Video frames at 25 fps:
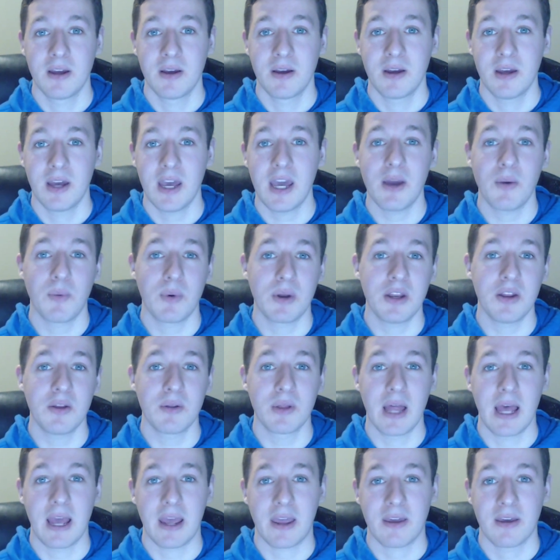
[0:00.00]
Hey, what do you
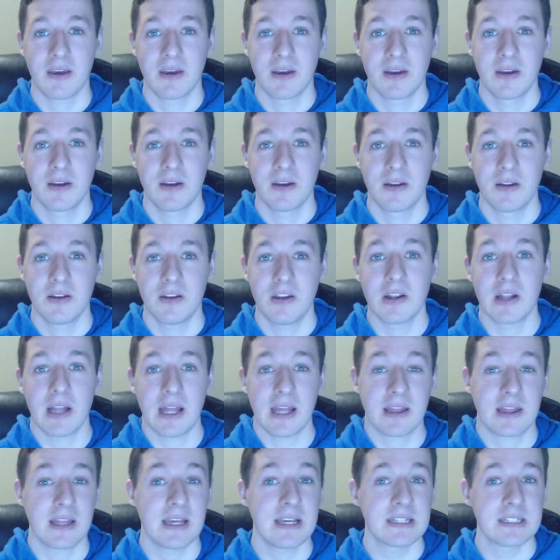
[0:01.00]
like? Do you
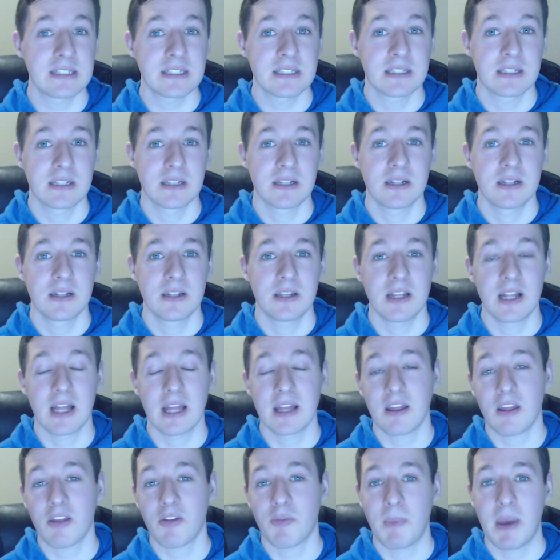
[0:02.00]
like this? Do you like
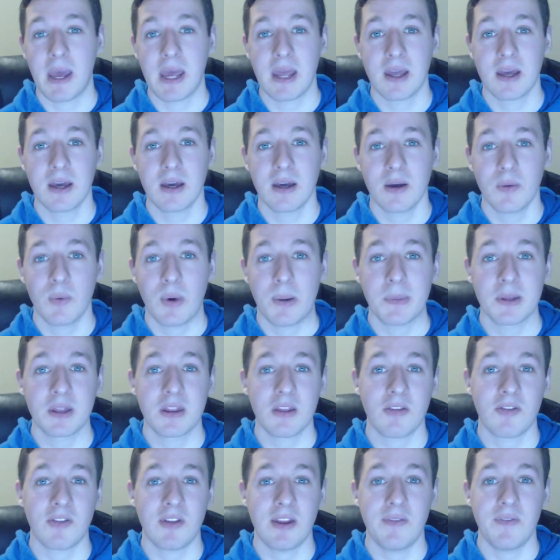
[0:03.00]
this manga? What about
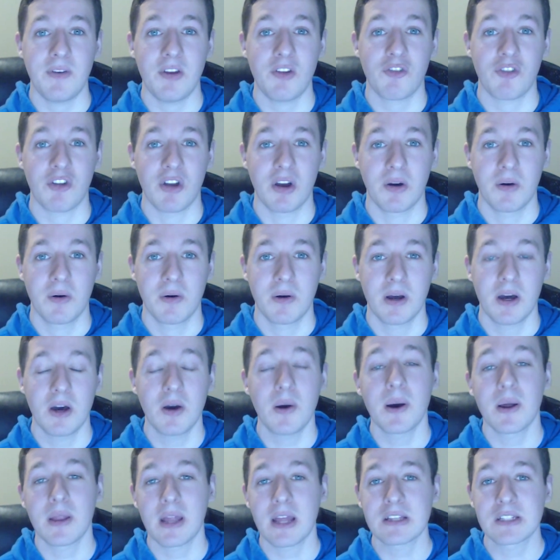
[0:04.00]
this TV show?
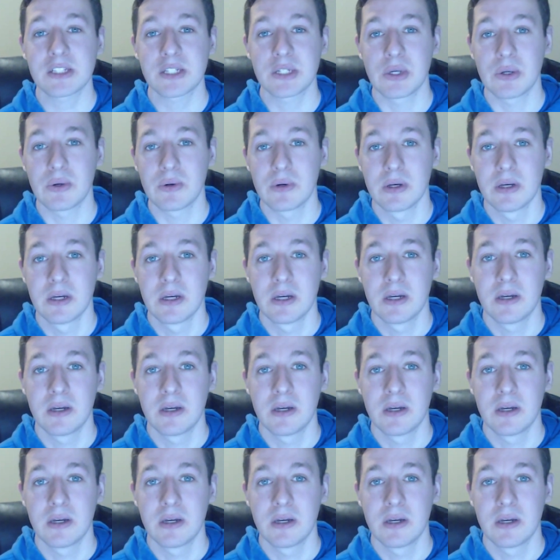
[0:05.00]
Oh, that's cool.